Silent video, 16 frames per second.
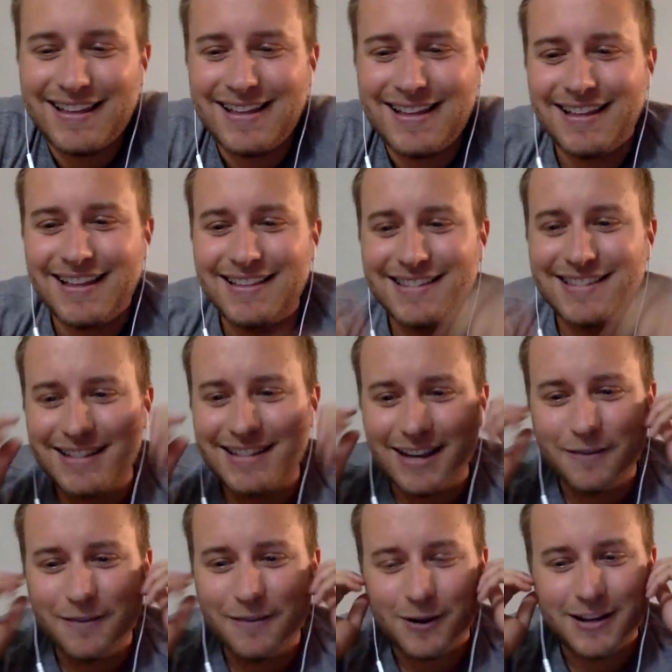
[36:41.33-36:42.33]
It's a
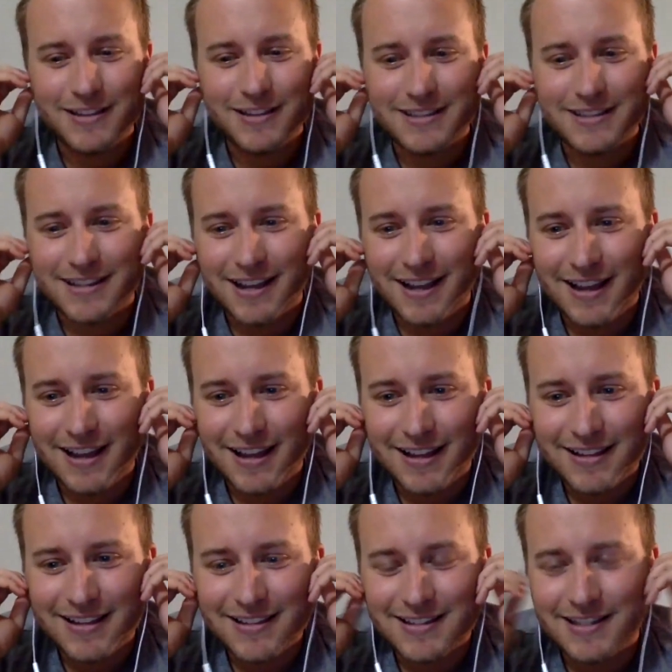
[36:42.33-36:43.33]
different
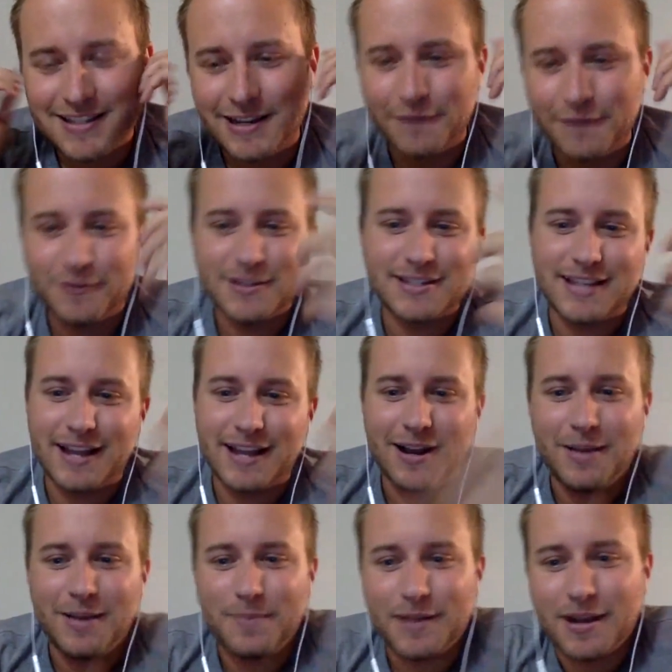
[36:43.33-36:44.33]

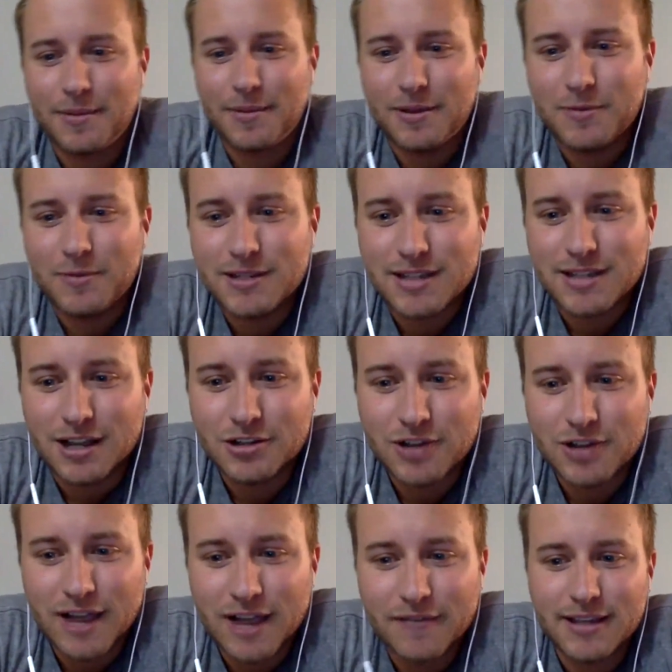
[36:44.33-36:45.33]
setup, and I mean we saw
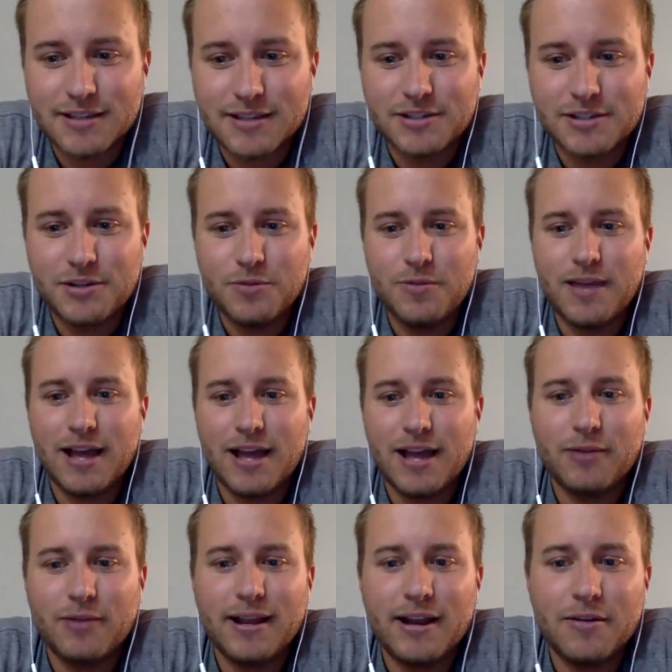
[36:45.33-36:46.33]
DraftKings do
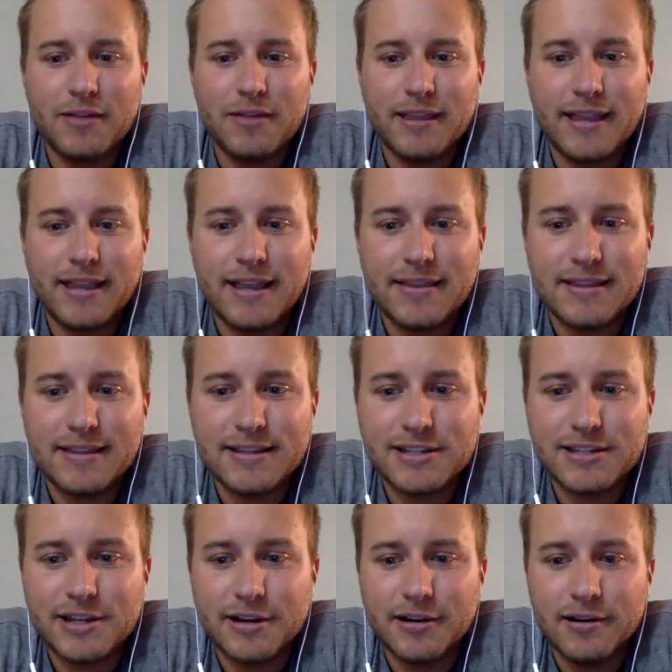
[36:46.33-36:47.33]
that right out of the gate
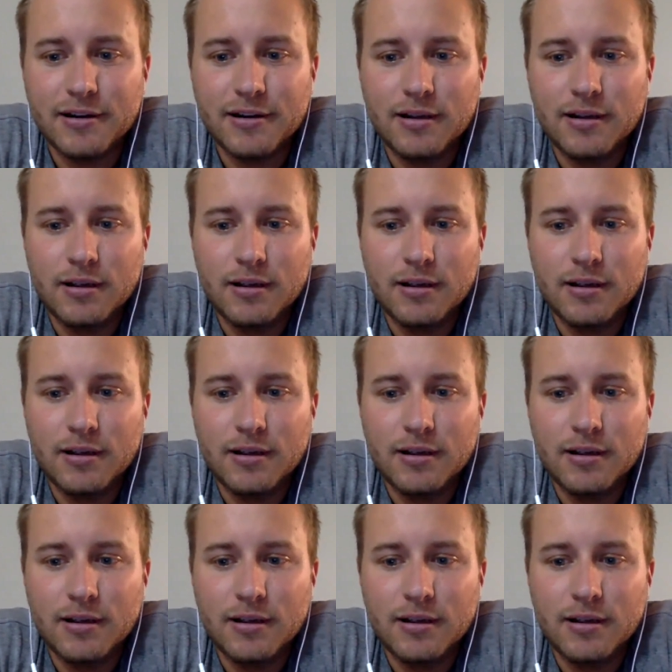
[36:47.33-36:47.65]
this year.